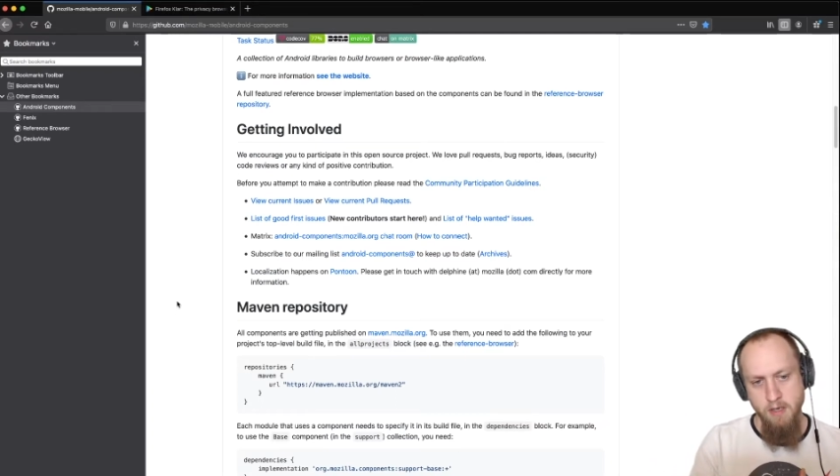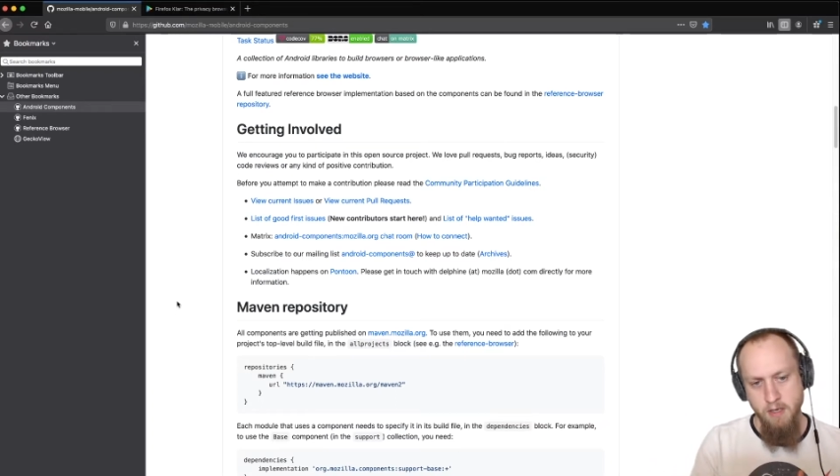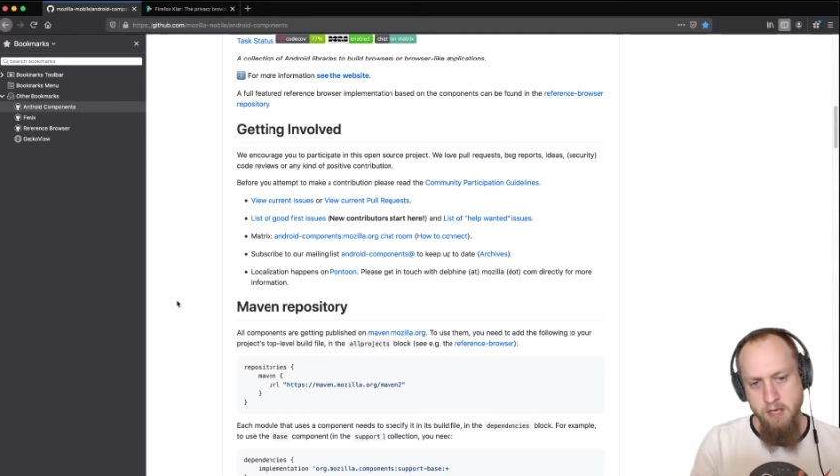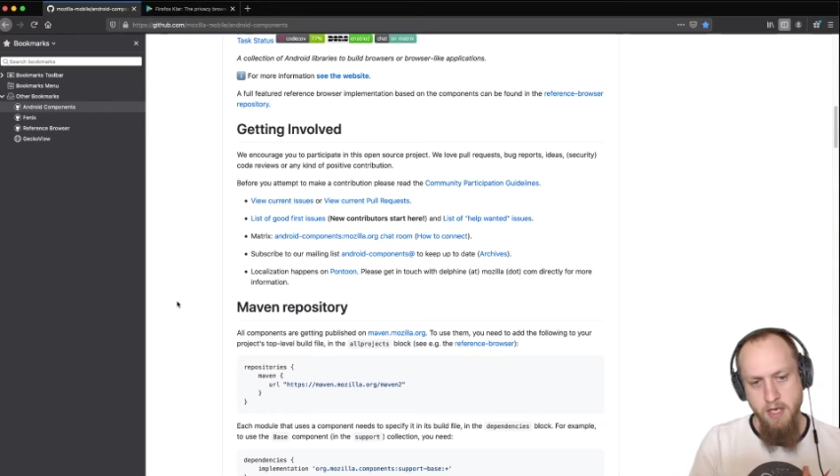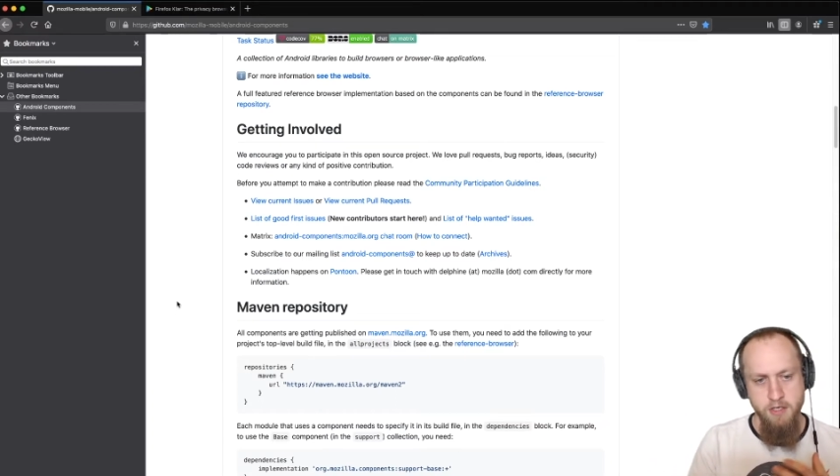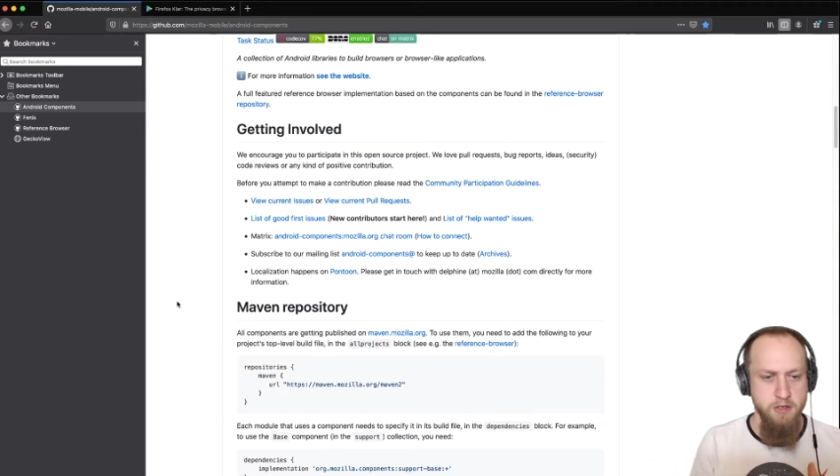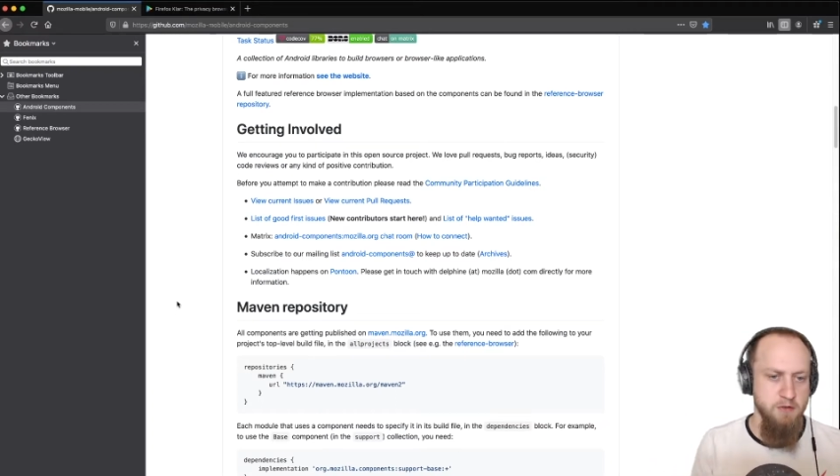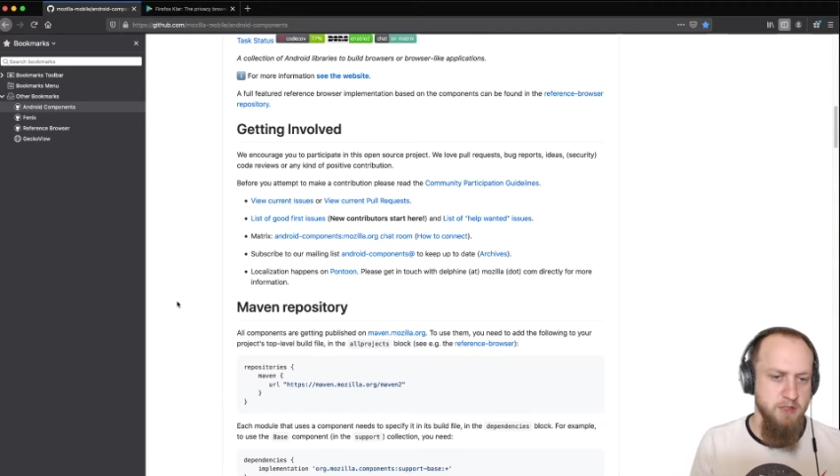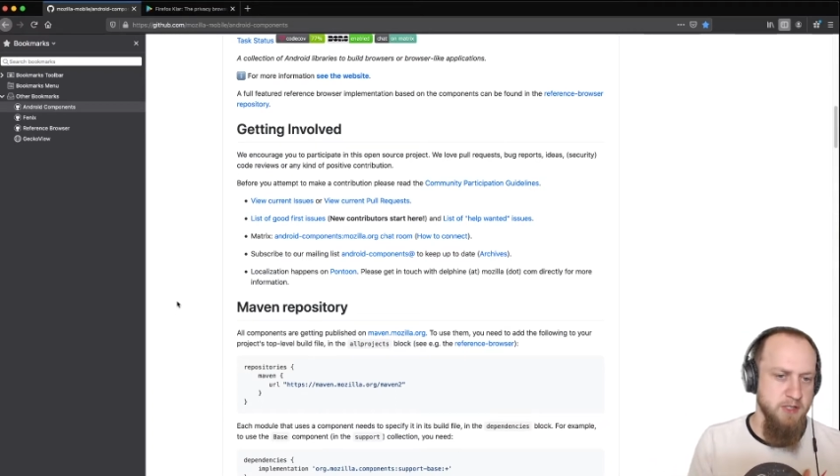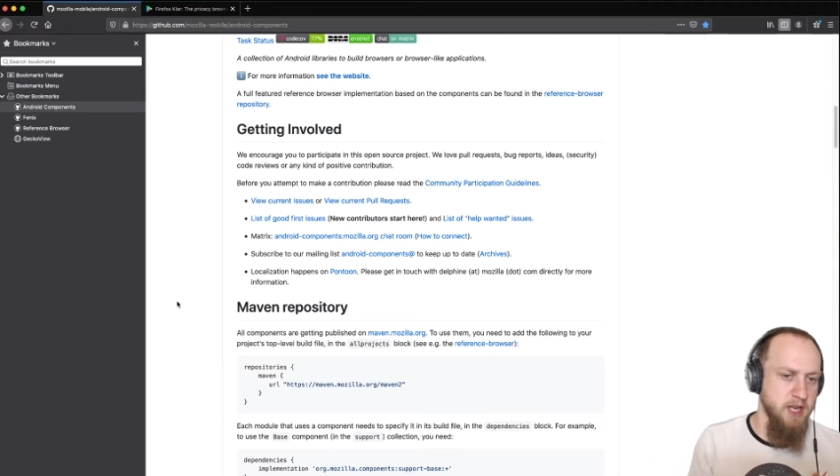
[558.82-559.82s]
into
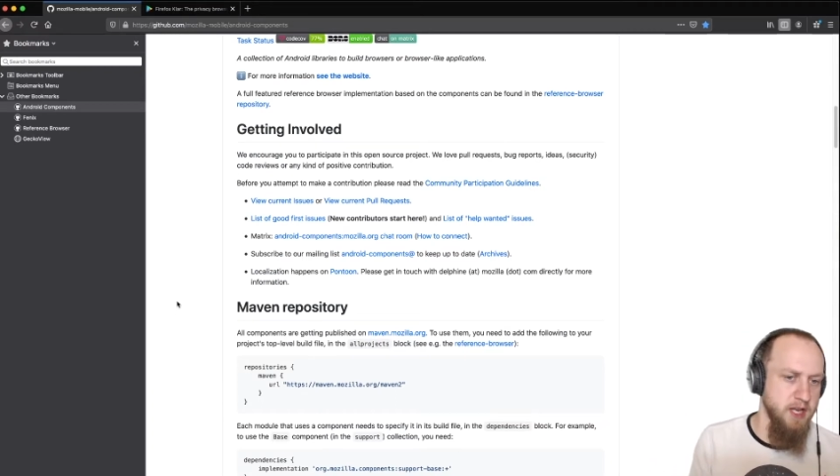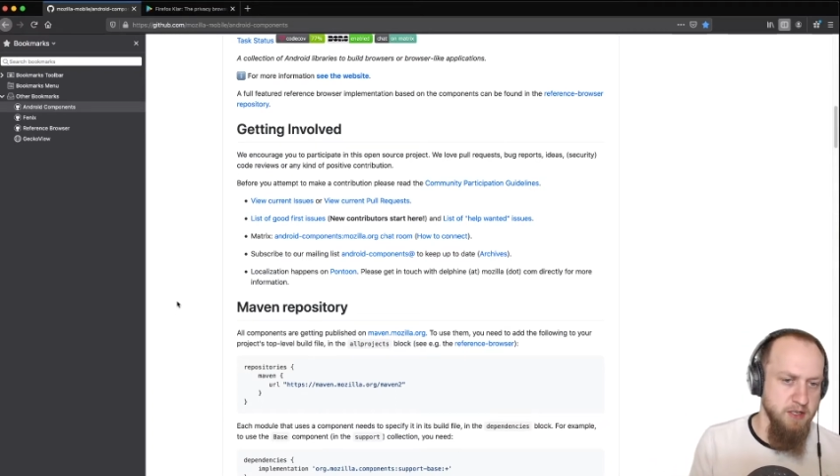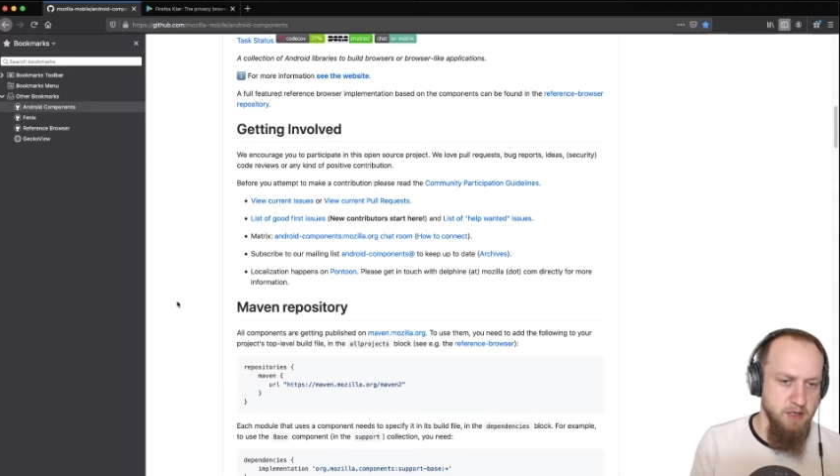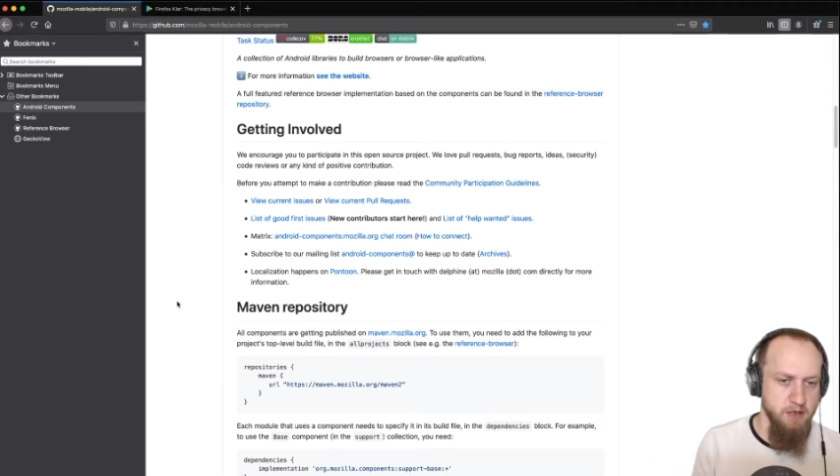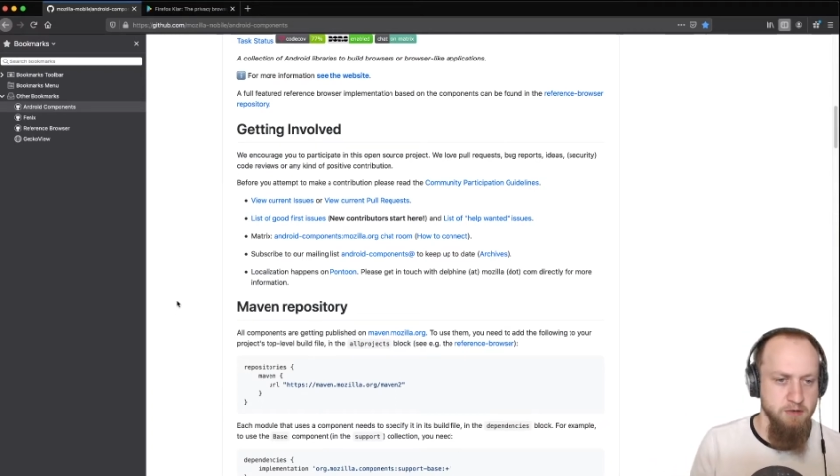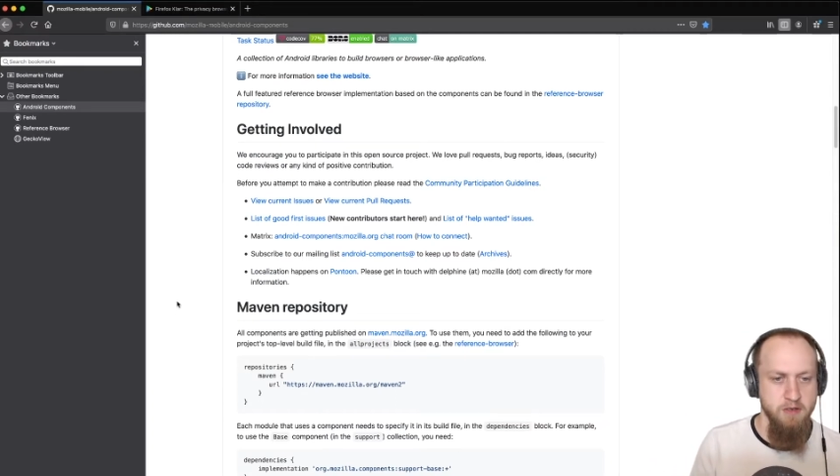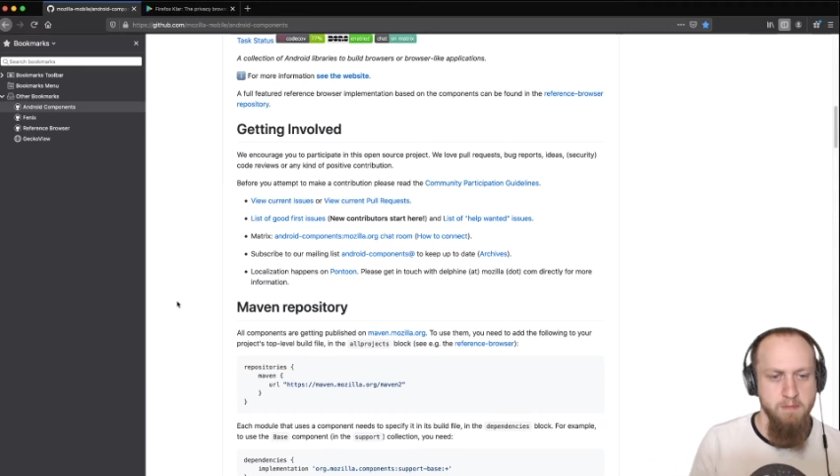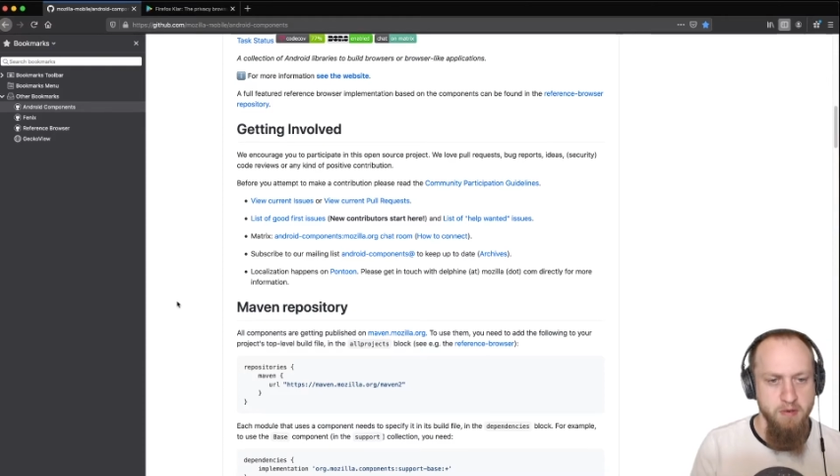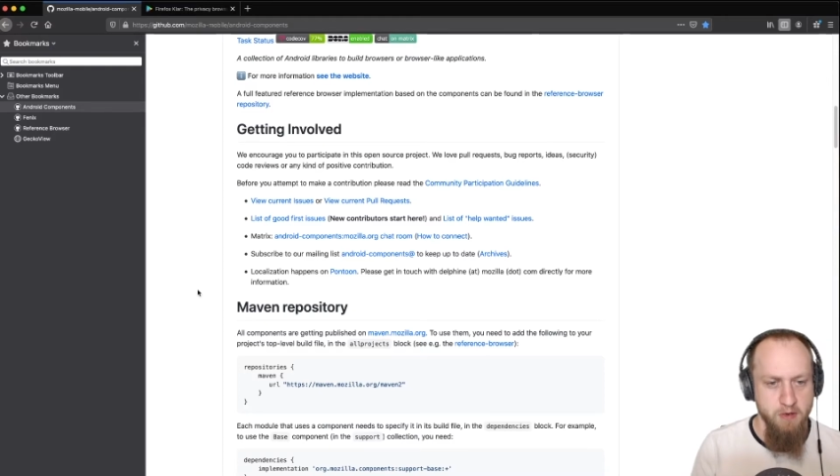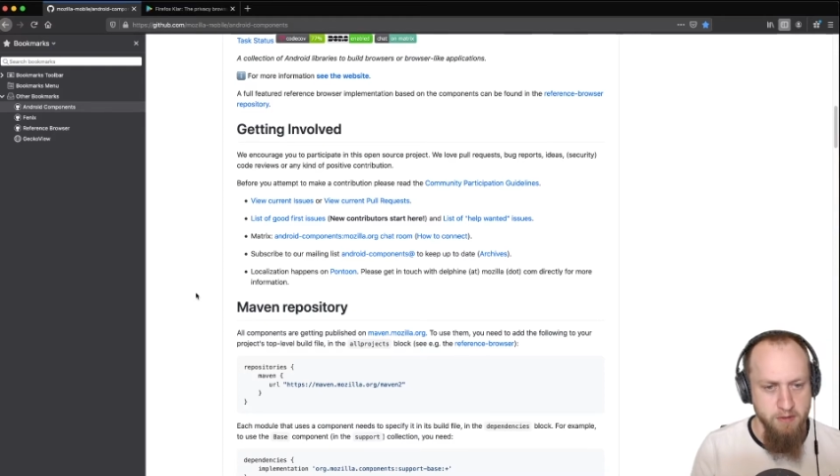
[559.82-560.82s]
standalone
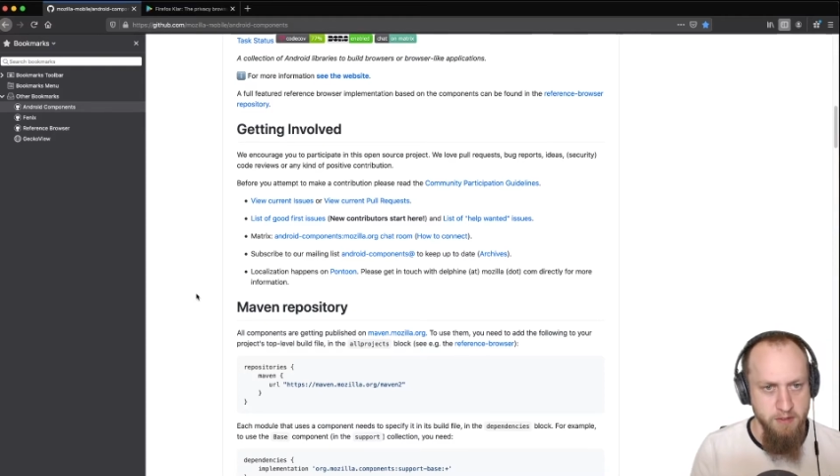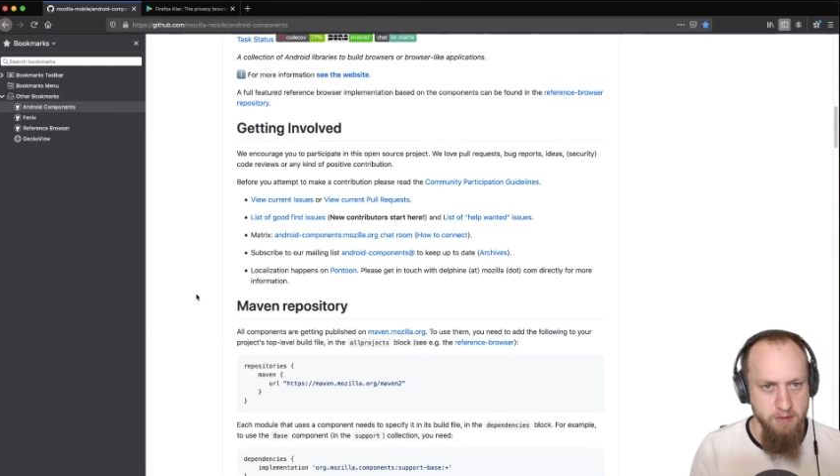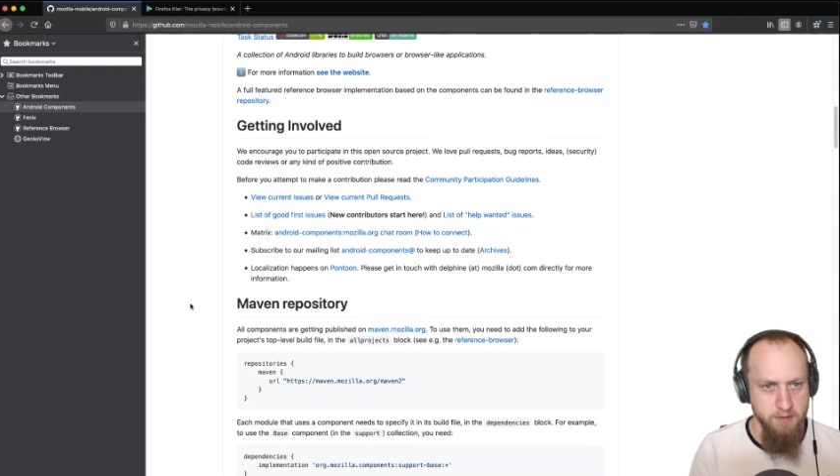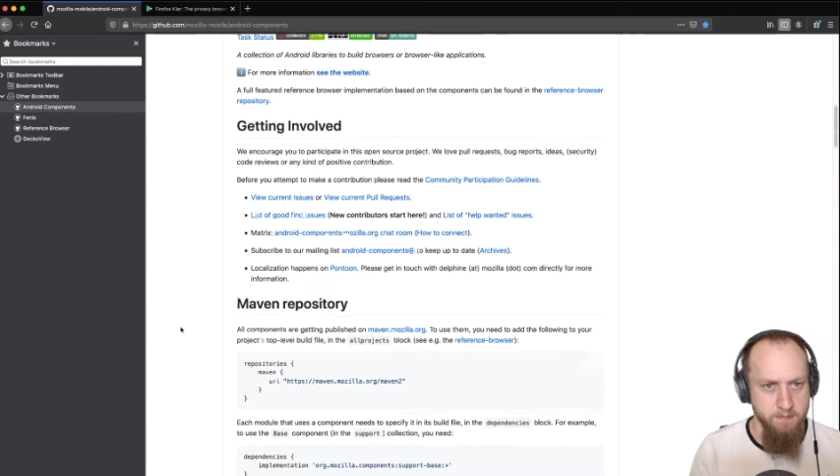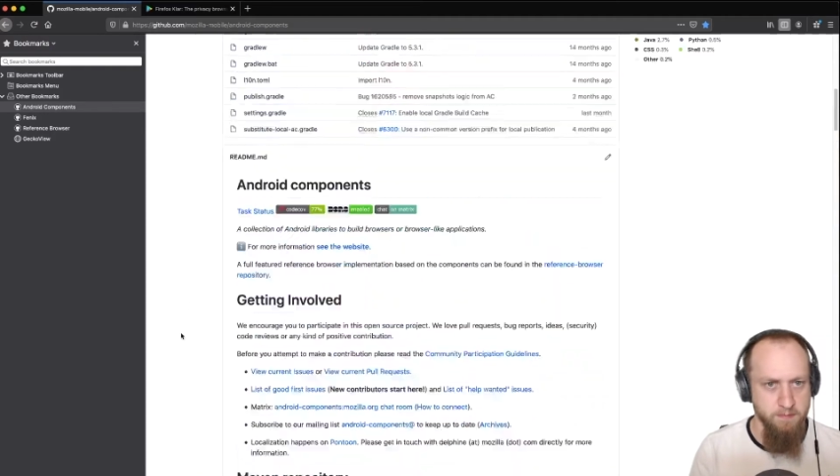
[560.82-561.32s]
components.